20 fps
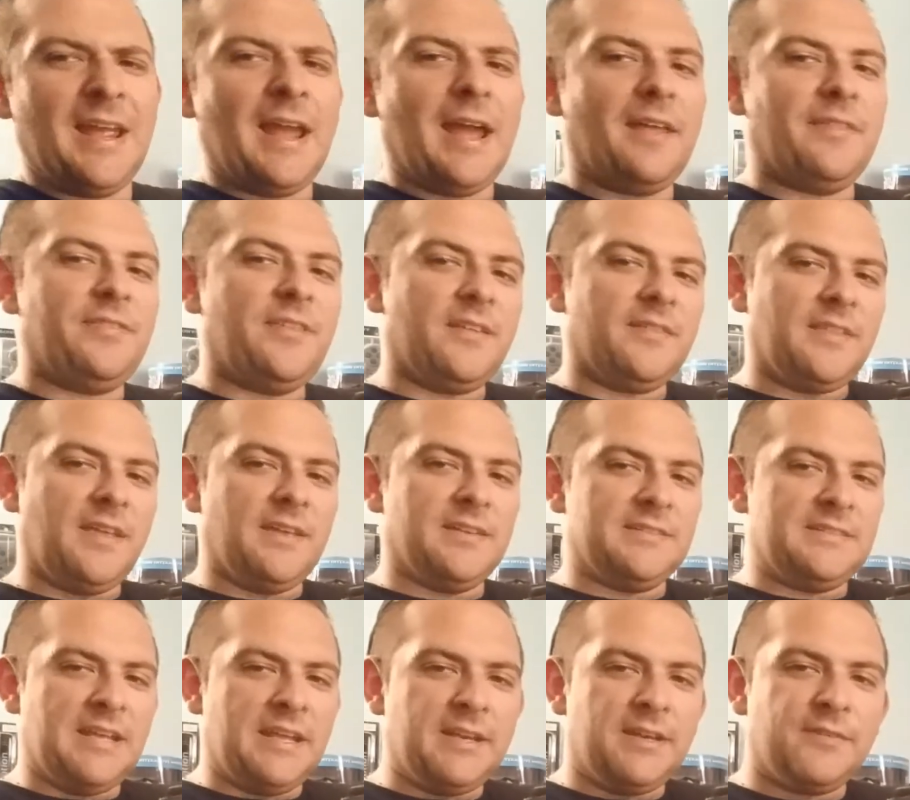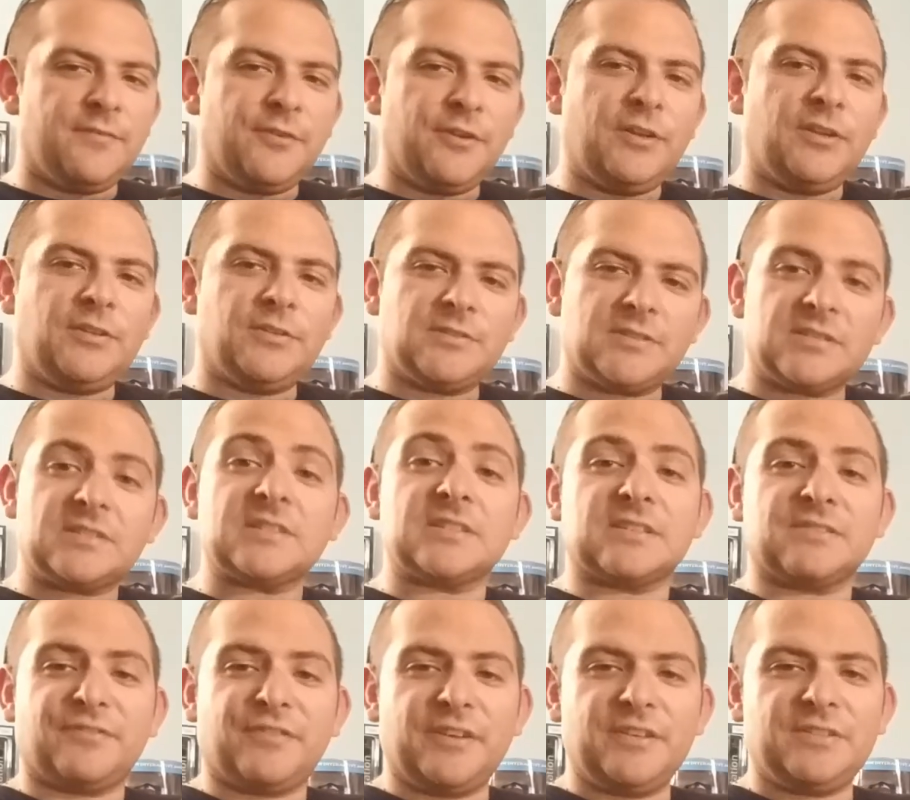I think they intended for you to use this as
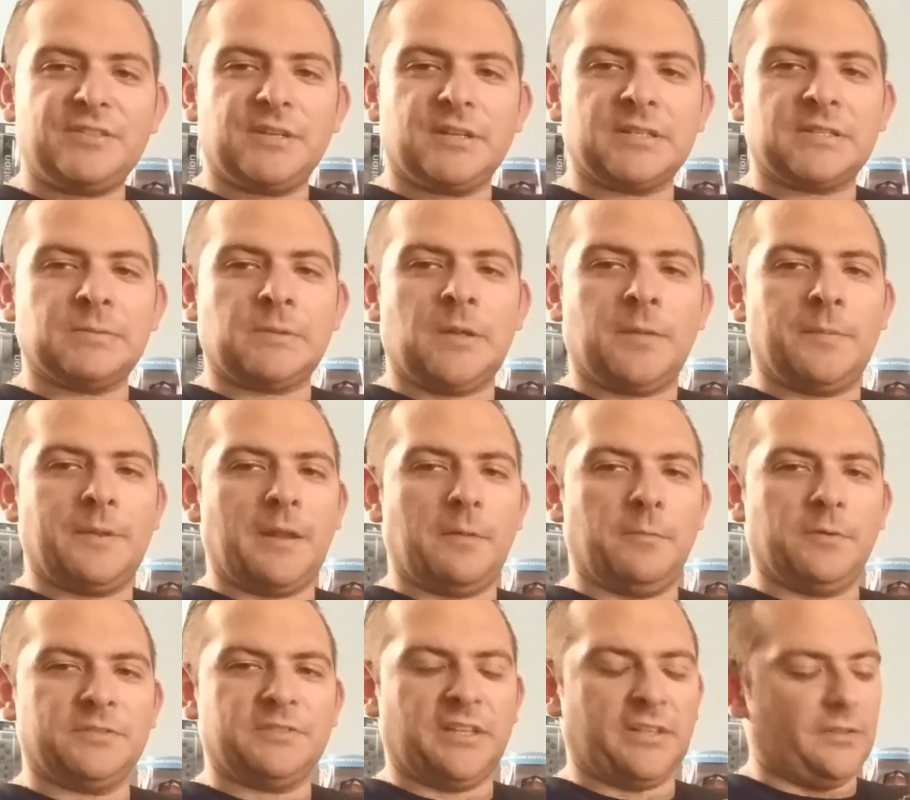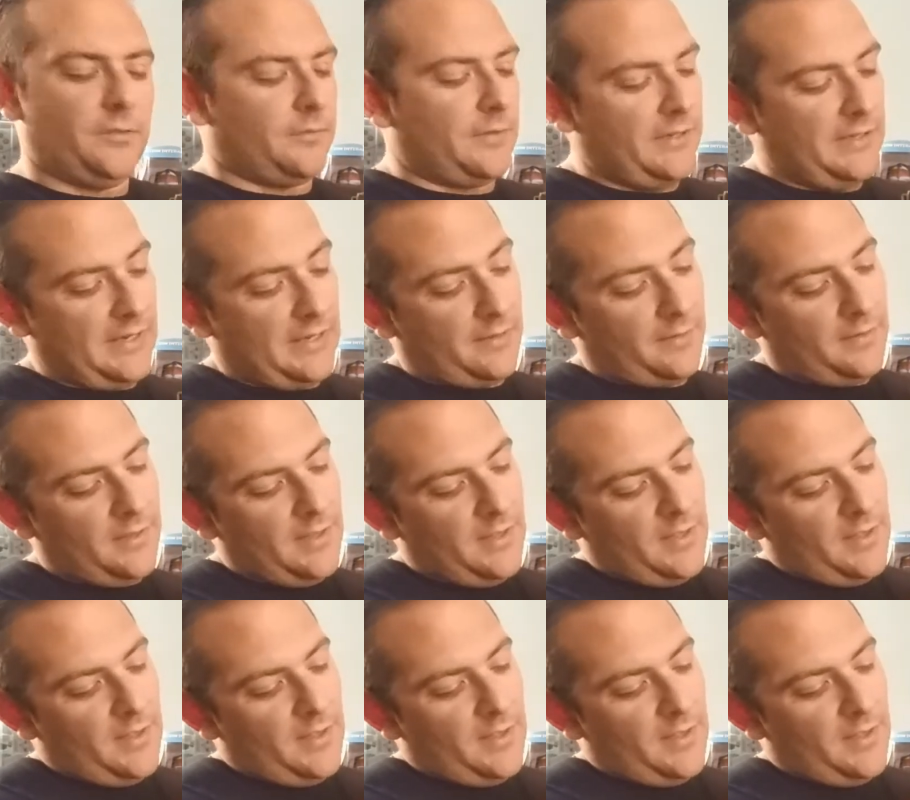a fight stick as well, but I will tell you right now,